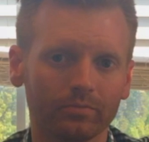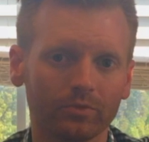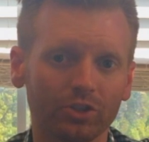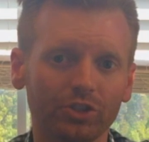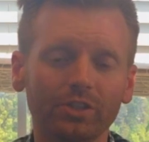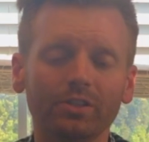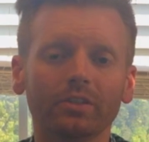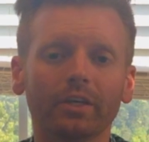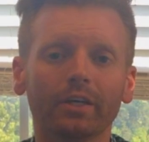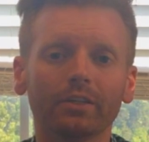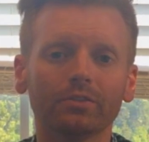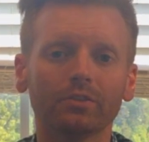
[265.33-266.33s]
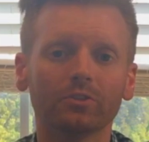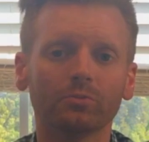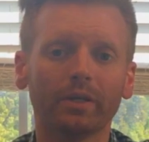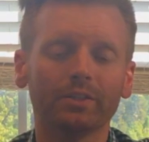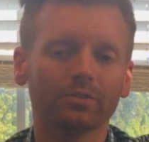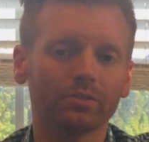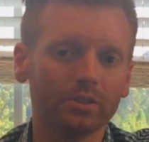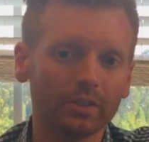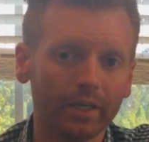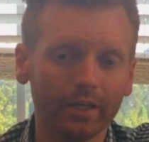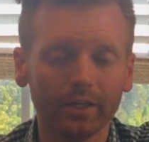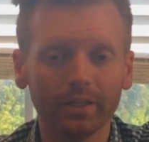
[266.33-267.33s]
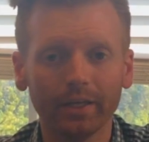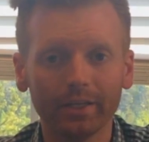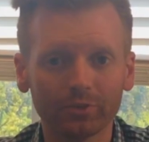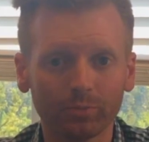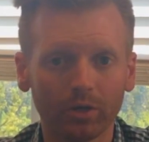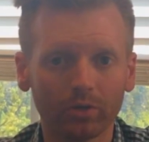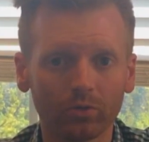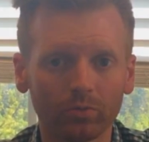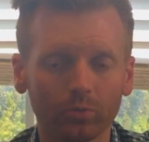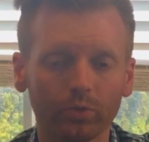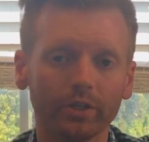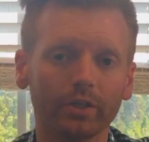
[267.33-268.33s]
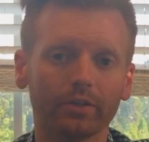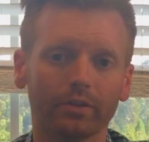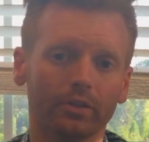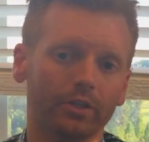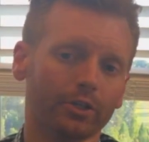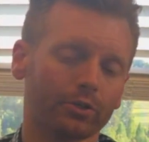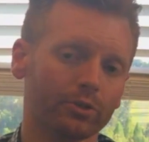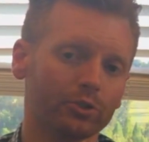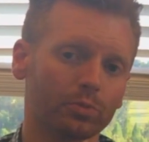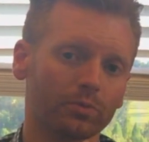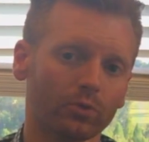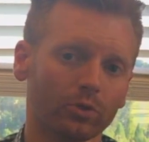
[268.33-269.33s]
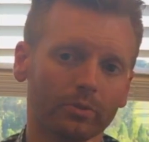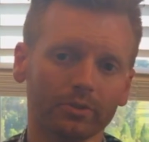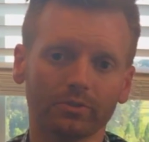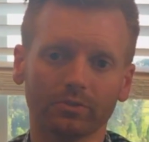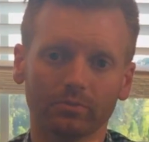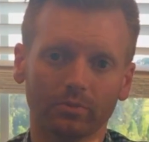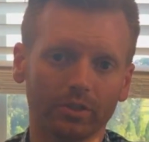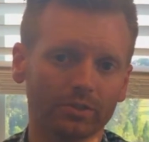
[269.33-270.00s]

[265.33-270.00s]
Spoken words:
The GTS is basically an S model with increased performance,